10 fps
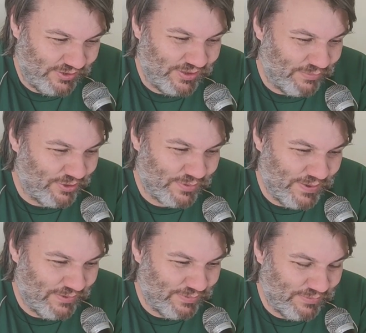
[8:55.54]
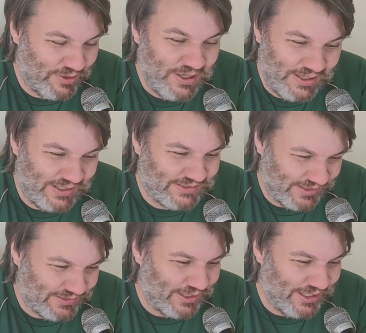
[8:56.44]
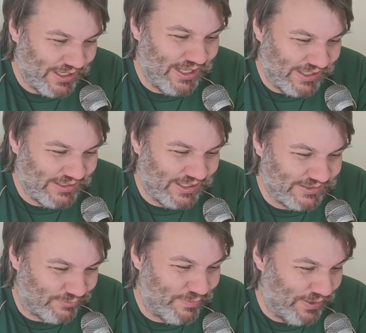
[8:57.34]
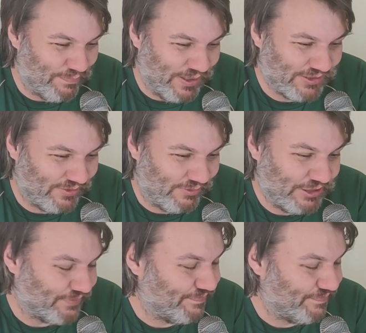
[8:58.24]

new Amarok is the one based on the Ranger.